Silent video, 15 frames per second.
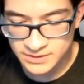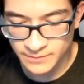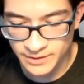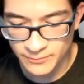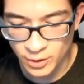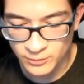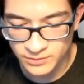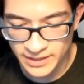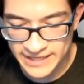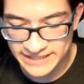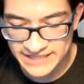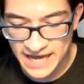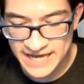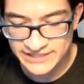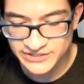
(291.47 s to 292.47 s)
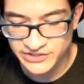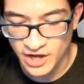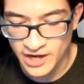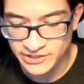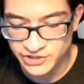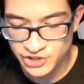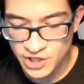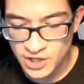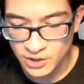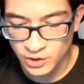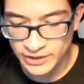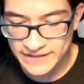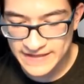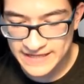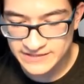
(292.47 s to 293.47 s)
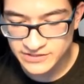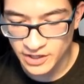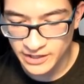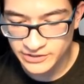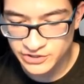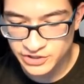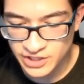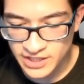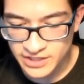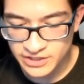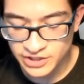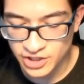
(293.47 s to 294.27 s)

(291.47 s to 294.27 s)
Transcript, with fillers: Come on, Mobile. Nice touch. Look at that touch.